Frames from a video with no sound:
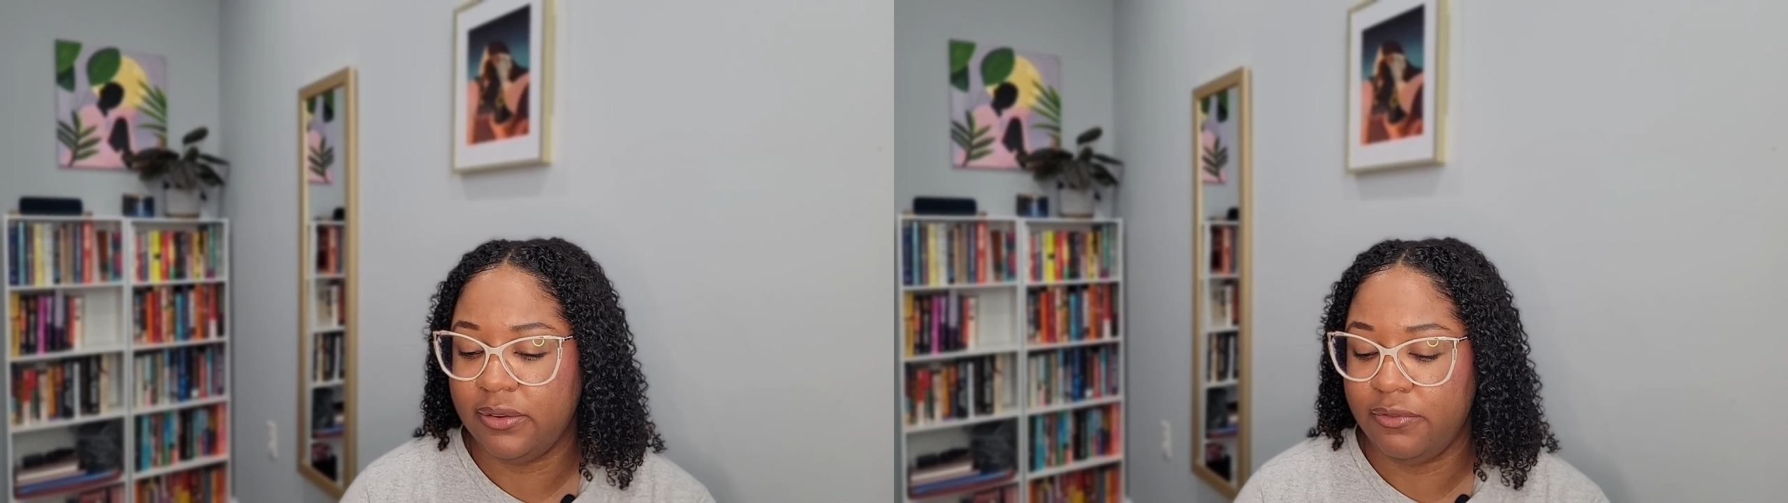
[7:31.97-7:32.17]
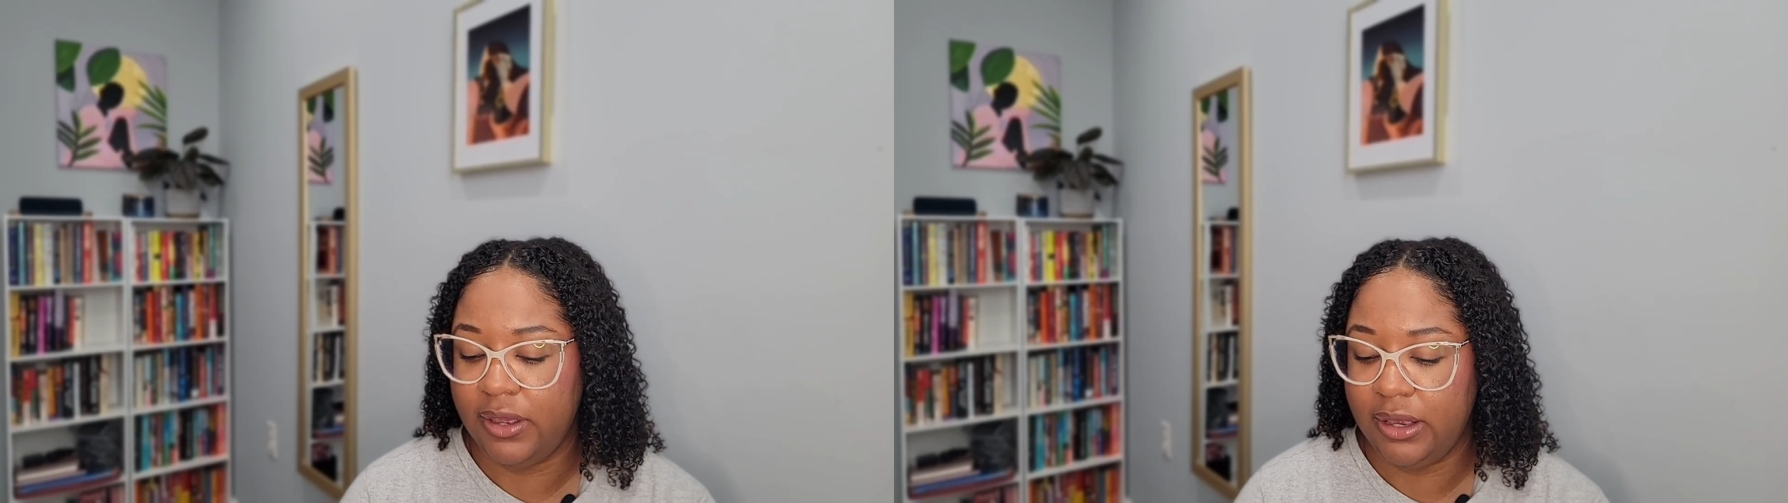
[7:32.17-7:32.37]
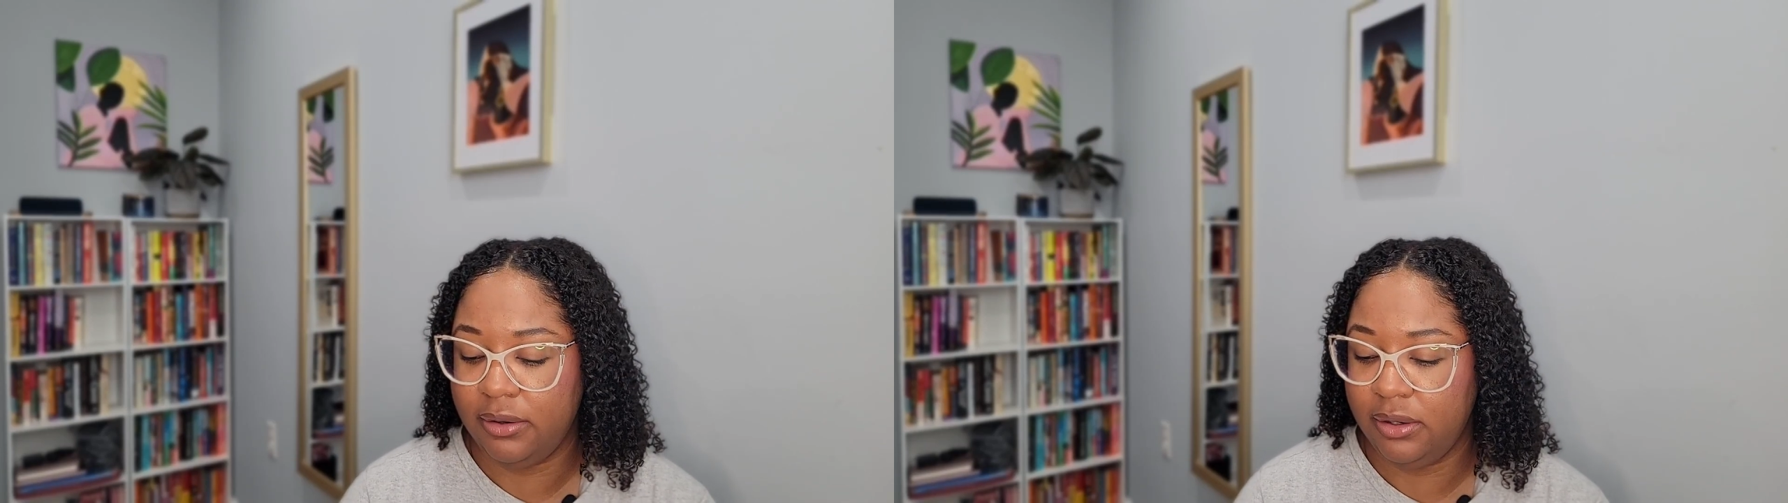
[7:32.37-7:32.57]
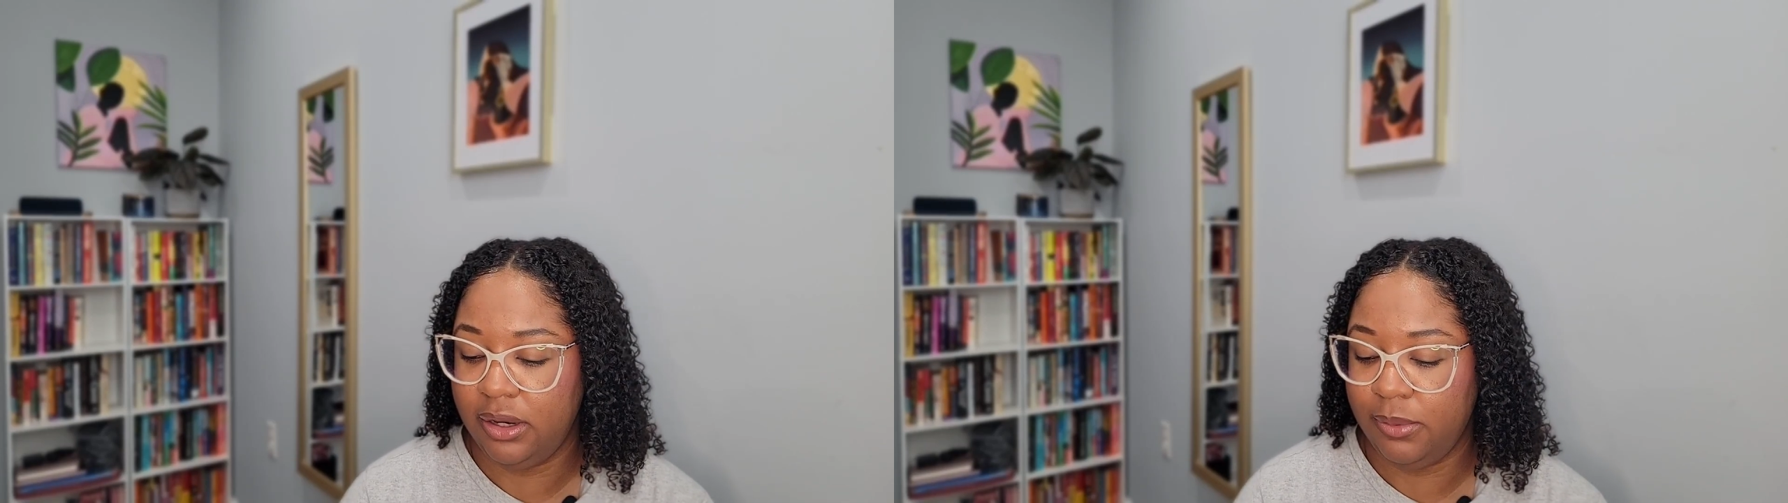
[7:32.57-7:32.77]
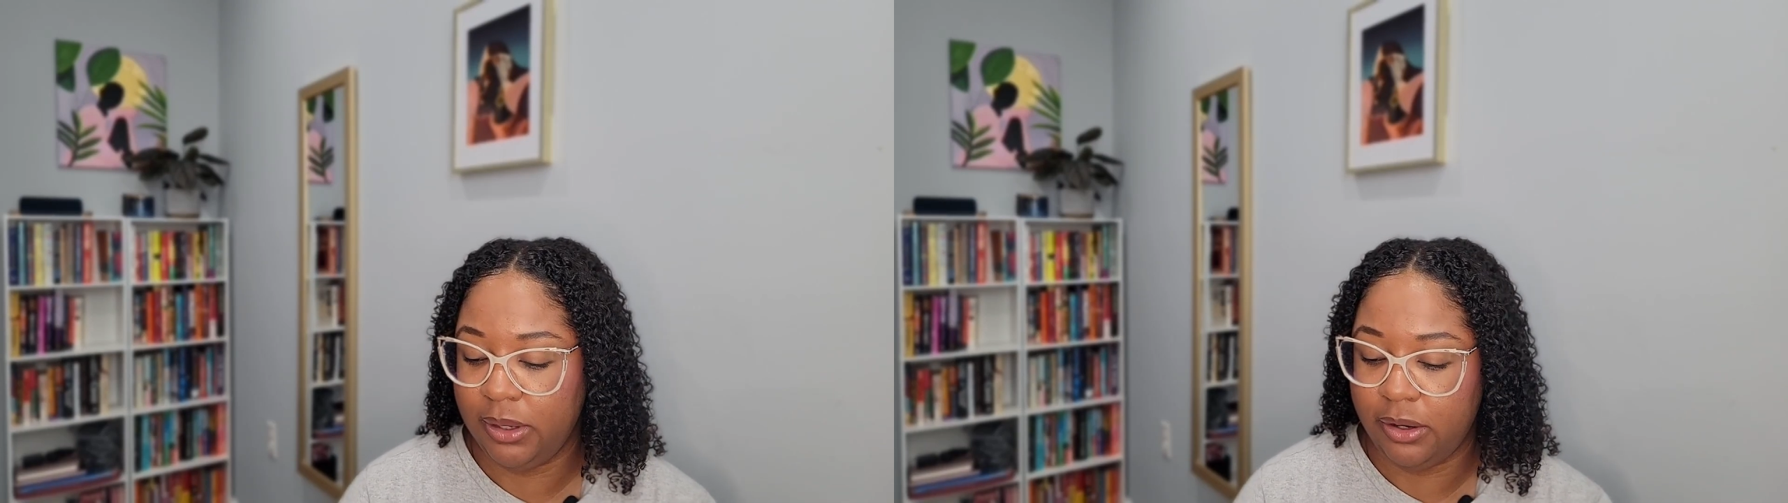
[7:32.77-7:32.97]
event.
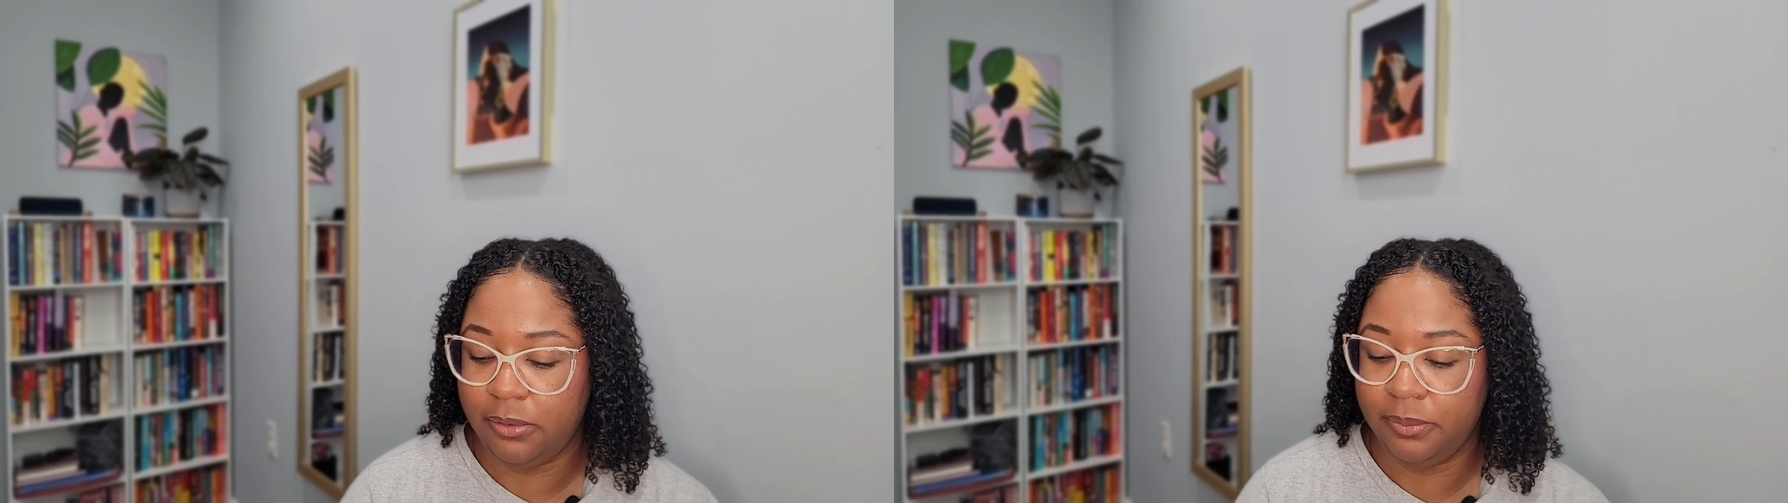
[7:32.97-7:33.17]
Here we go.